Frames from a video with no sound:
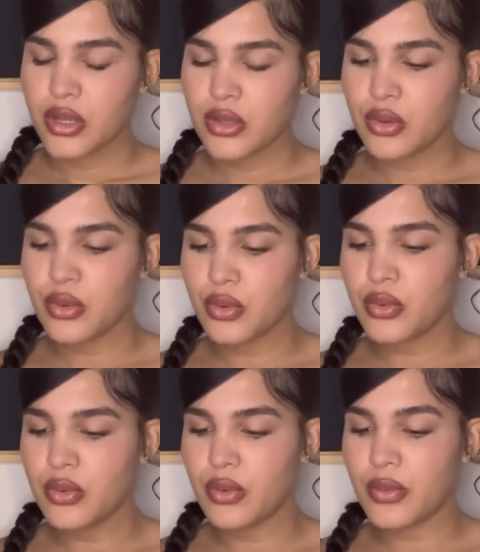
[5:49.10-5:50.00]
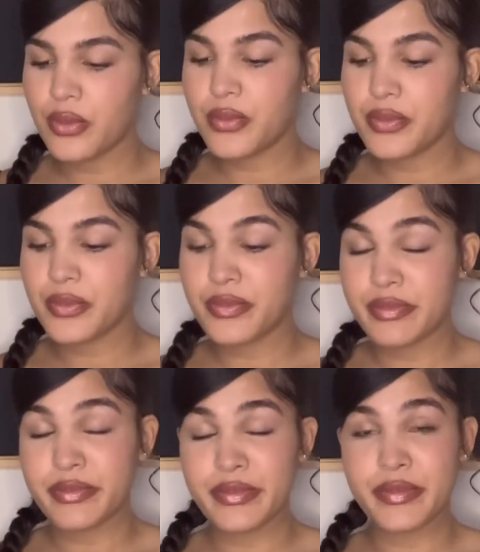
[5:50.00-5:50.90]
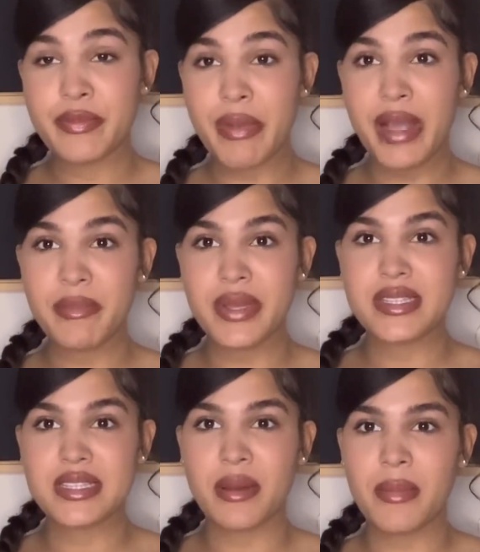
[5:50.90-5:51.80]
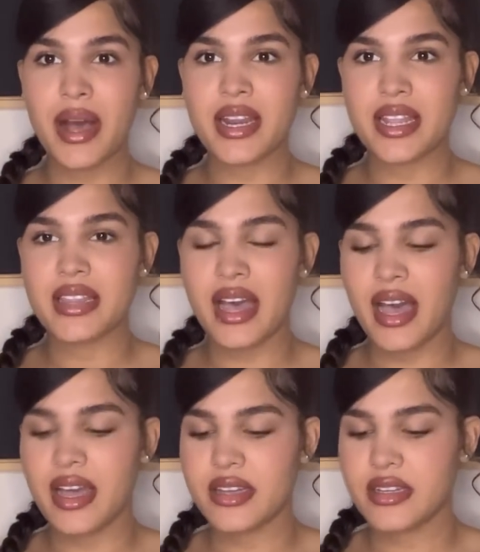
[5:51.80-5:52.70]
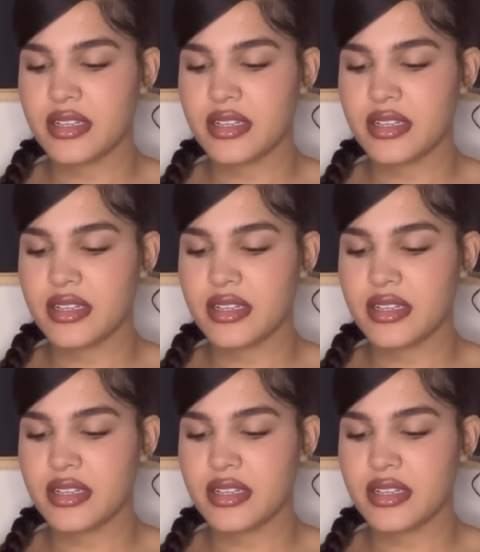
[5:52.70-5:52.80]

you might be somebody that